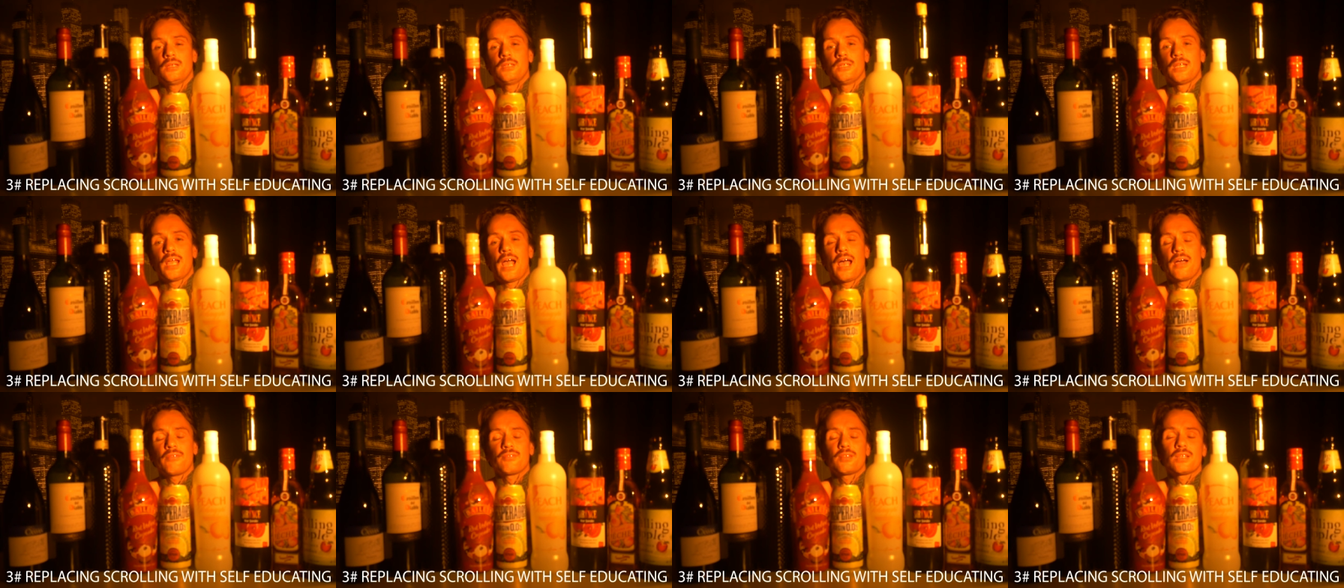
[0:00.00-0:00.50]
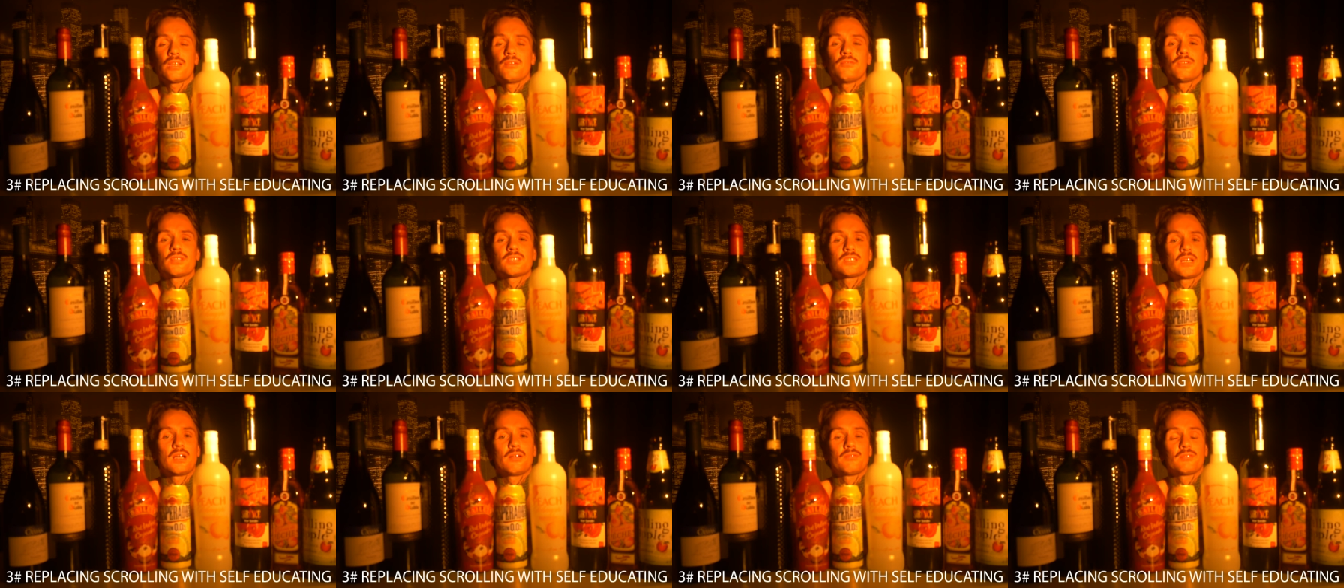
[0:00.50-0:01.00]
You have to give
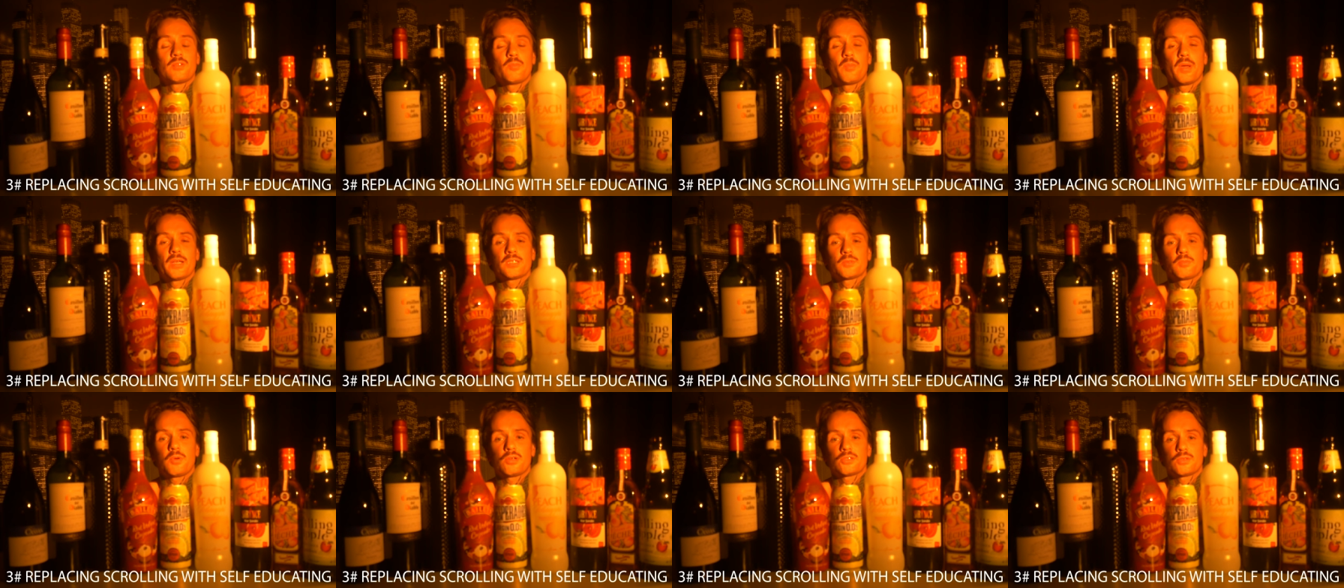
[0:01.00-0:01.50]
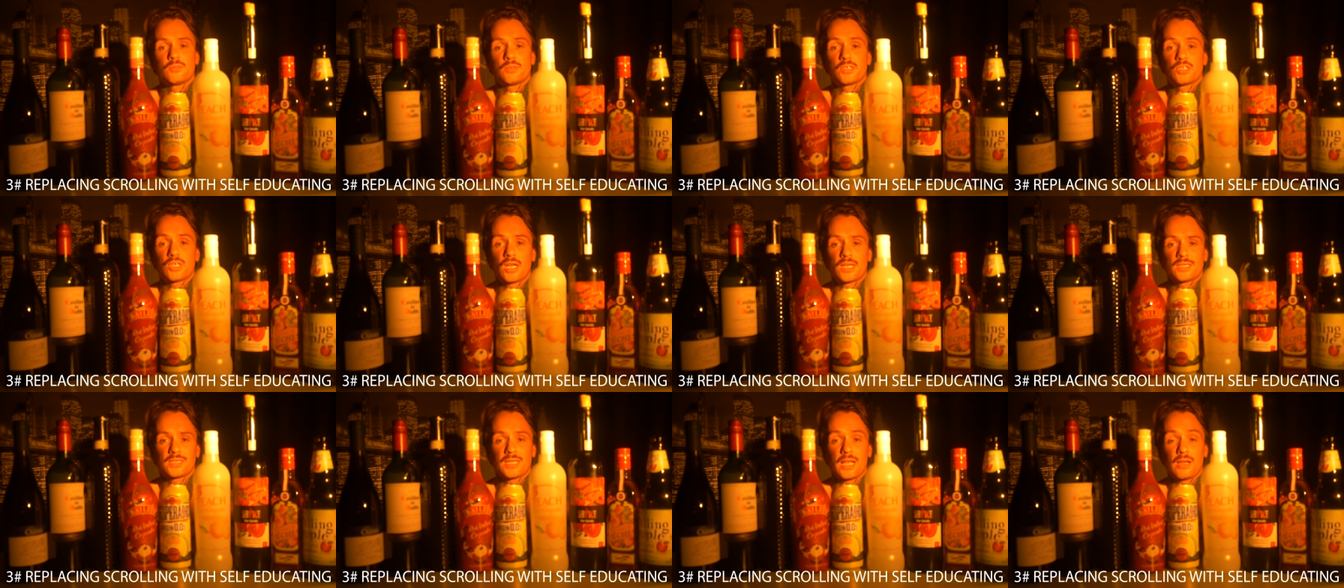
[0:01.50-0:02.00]
yourself the best possible
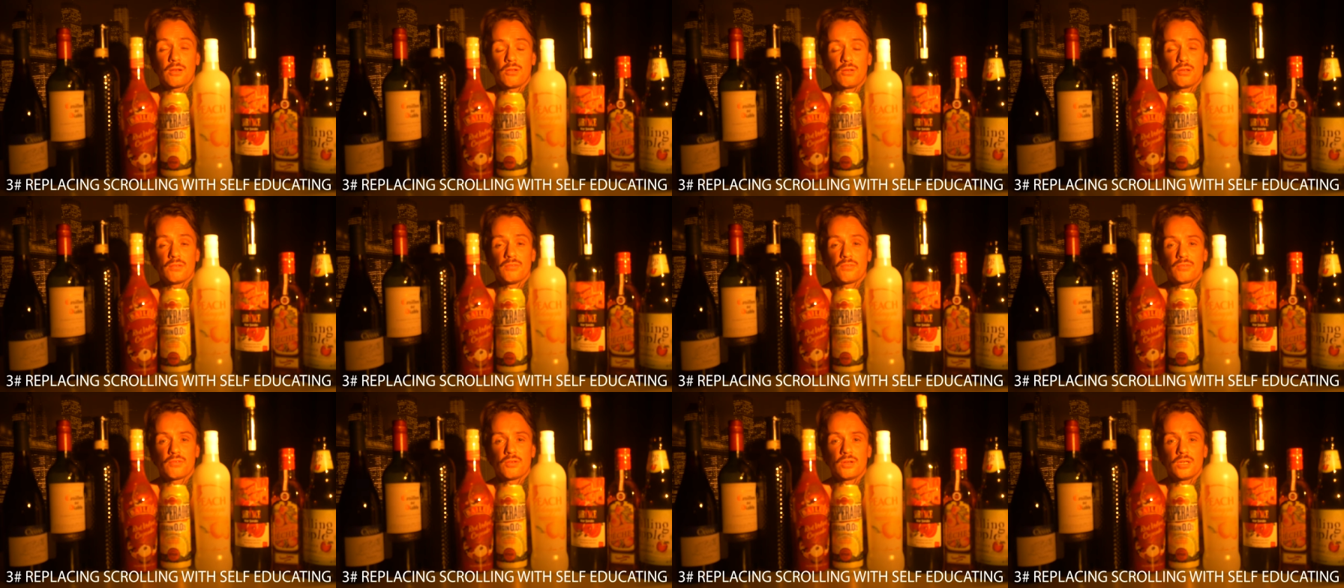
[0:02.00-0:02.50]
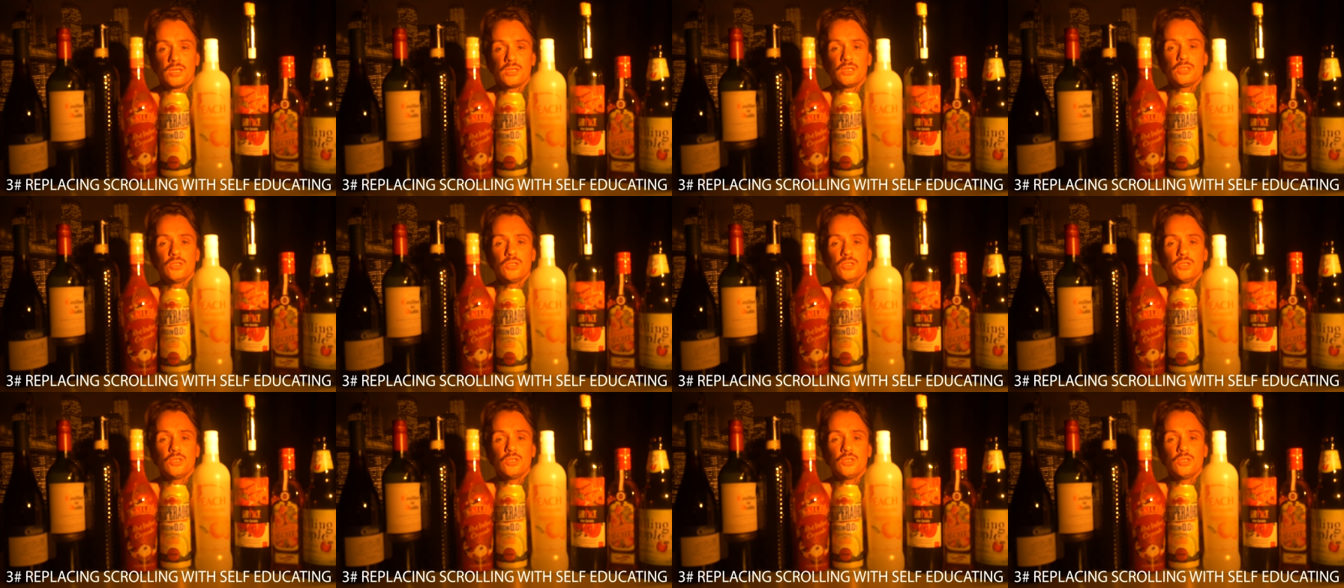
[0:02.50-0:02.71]
chance at life, right?